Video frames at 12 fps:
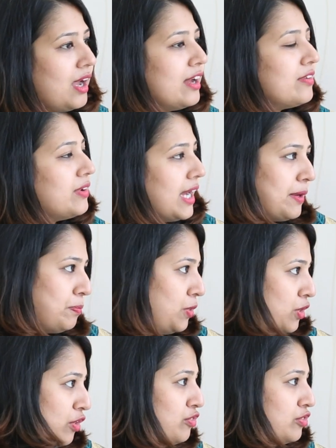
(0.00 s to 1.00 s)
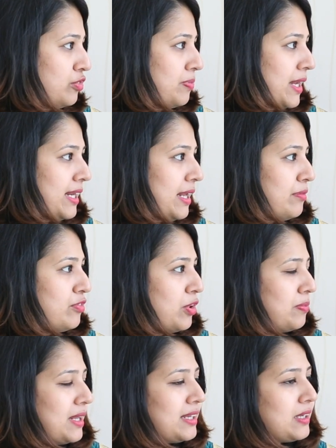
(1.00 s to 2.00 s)
I pulled off my name
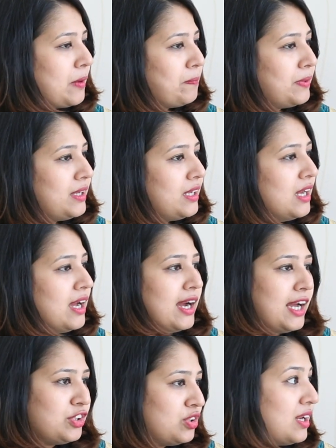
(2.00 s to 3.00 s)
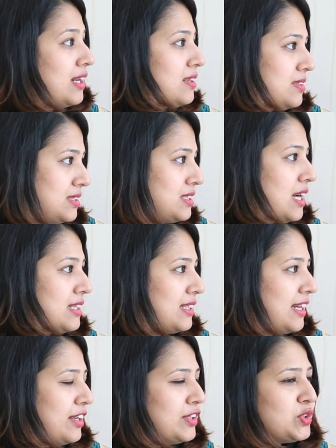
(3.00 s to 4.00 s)
from that company. I thought I'll start
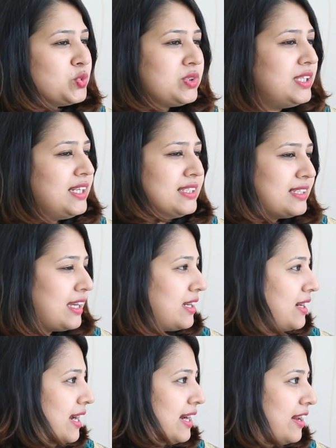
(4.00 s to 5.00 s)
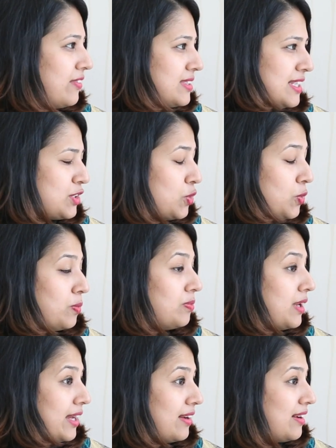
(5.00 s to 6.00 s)
again. 2-3 days I cried. I was at home,
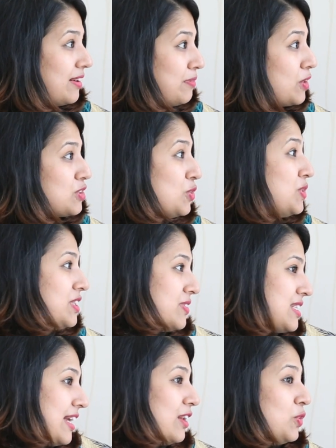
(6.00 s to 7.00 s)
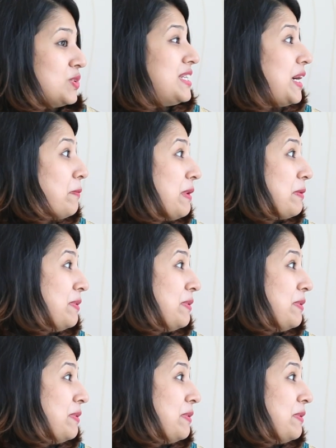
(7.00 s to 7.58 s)
because it was like losing a baby.